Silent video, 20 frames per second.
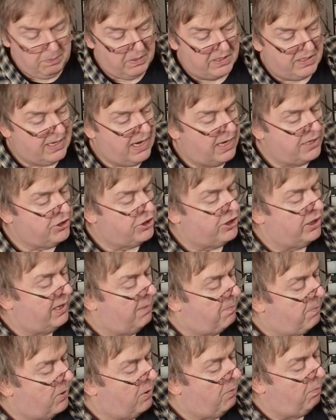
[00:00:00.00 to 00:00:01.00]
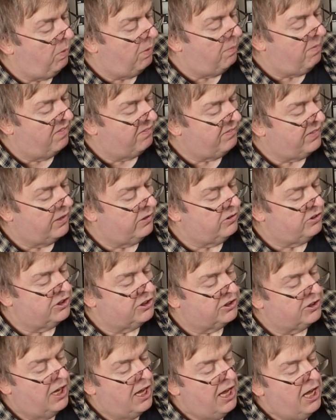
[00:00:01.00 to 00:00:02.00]
potentially a problem I've
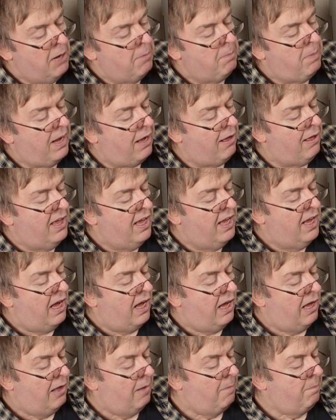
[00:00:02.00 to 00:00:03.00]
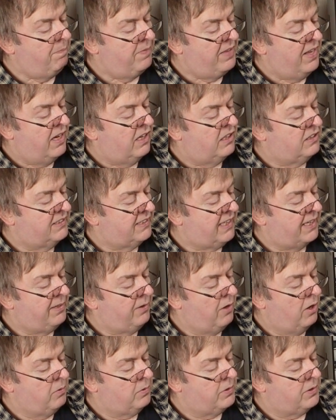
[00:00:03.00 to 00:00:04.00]
noticed. But say
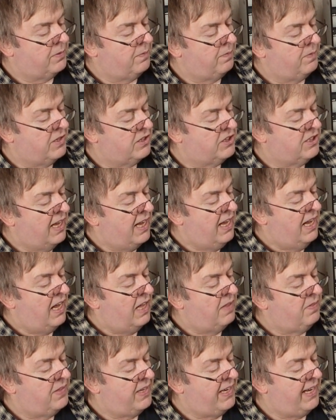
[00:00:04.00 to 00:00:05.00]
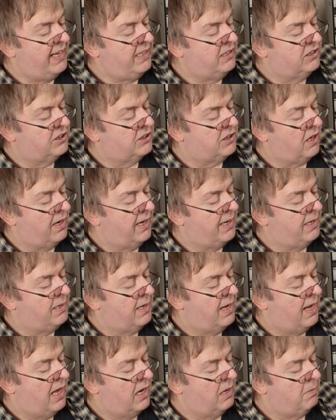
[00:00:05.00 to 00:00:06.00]
you go to this, and the
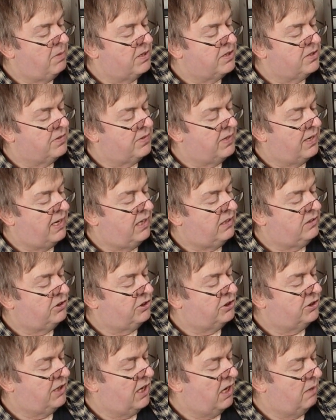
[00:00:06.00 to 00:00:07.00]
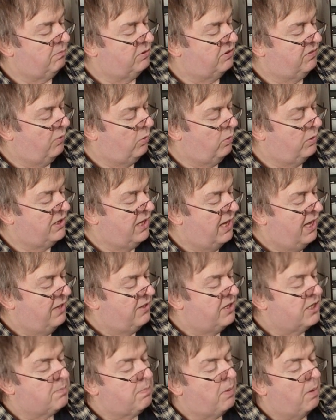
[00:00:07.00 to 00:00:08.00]
inside element of the lens comes forward,
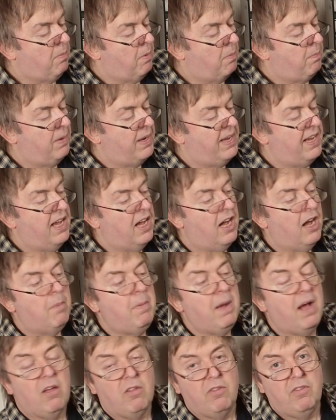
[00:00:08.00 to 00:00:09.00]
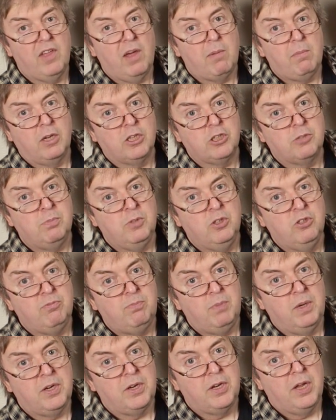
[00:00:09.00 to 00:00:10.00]
there's probably about that much
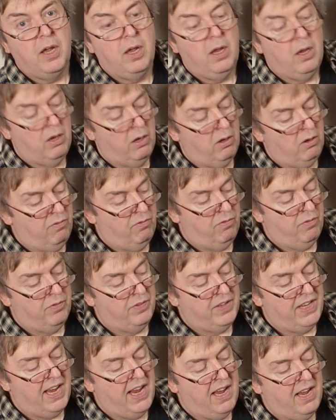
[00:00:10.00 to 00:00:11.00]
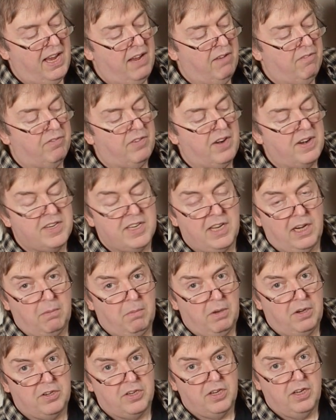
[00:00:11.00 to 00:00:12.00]
movement of the front
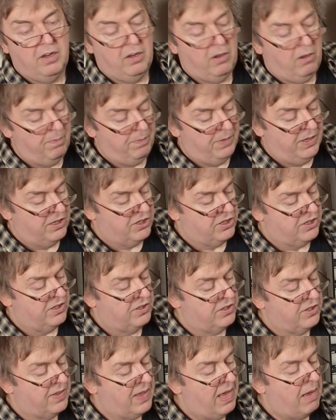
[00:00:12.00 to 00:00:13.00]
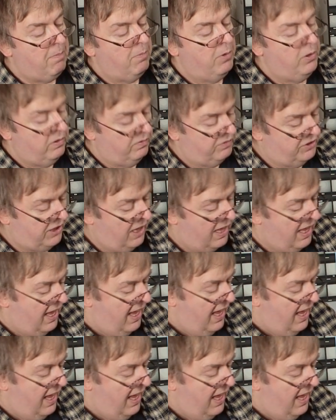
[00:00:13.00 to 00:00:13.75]
element on this, so that moves